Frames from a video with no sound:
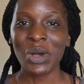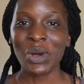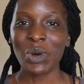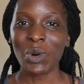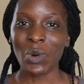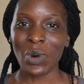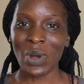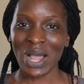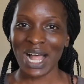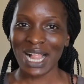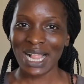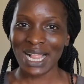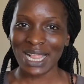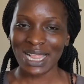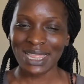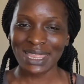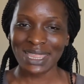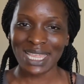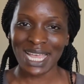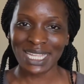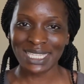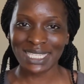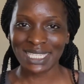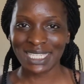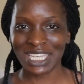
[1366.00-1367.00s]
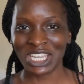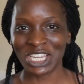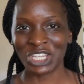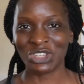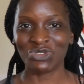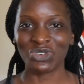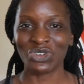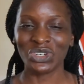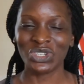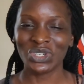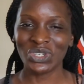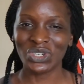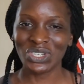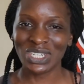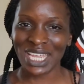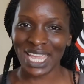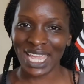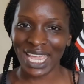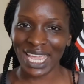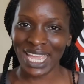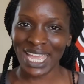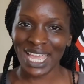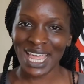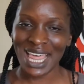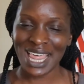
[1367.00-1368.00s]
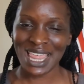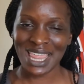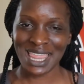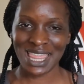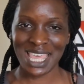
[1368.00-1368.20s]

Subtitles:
Well, that's it for today.